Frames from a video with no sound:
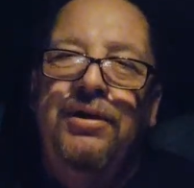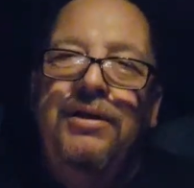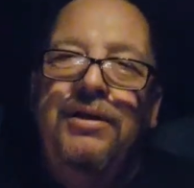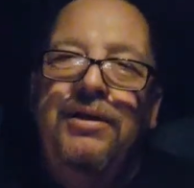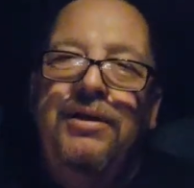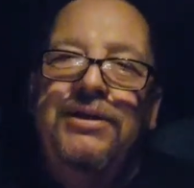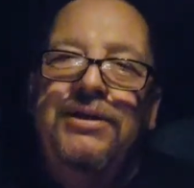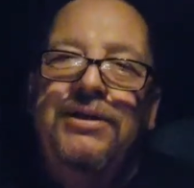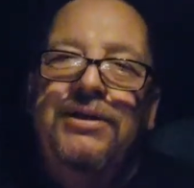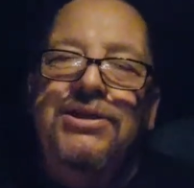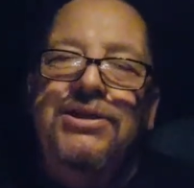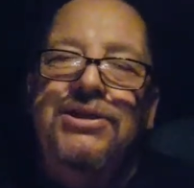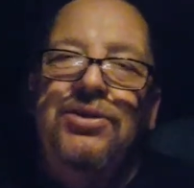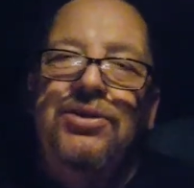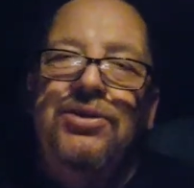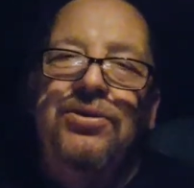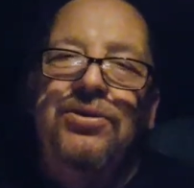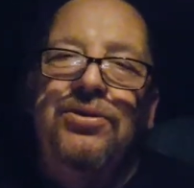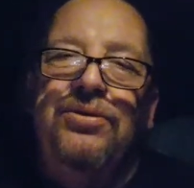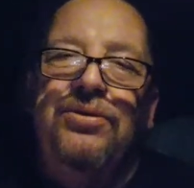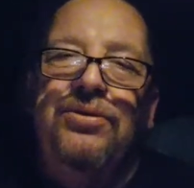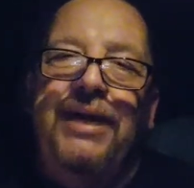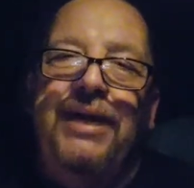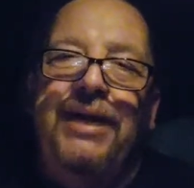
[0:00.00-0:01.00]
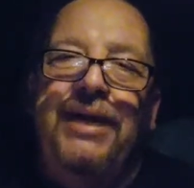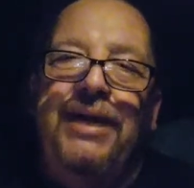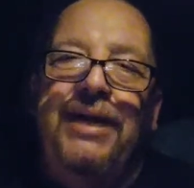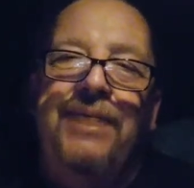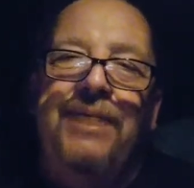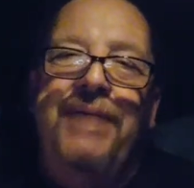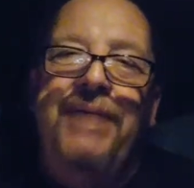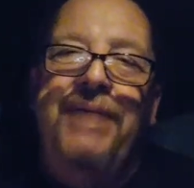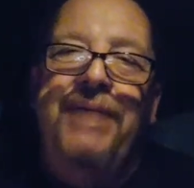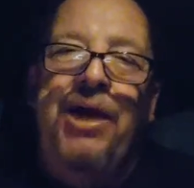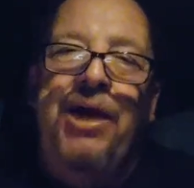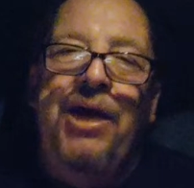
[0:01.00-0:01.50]
So, and I'm
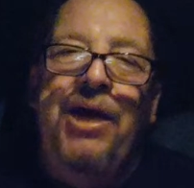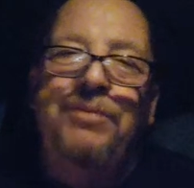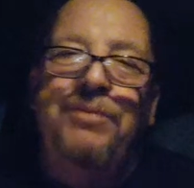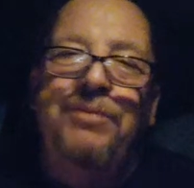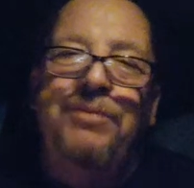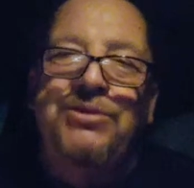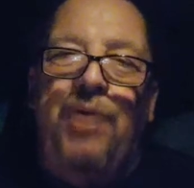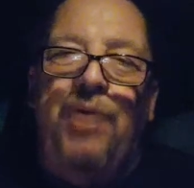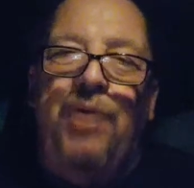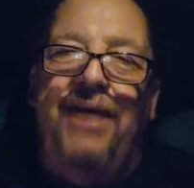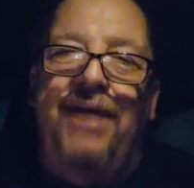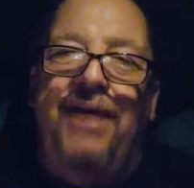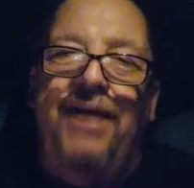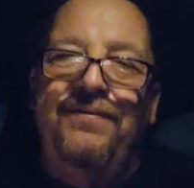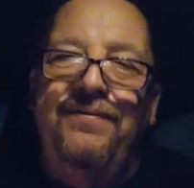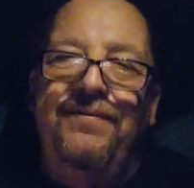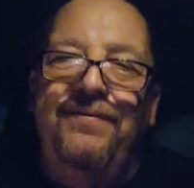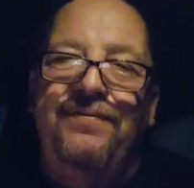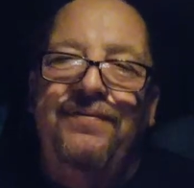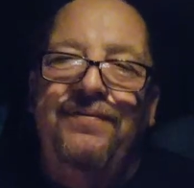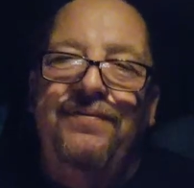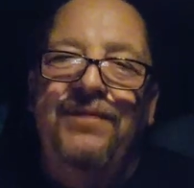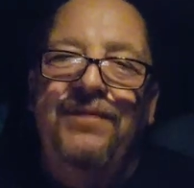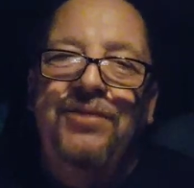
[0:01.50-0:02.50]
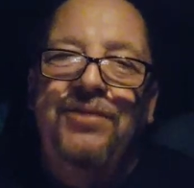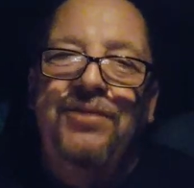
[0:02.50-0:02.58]
going to help his wife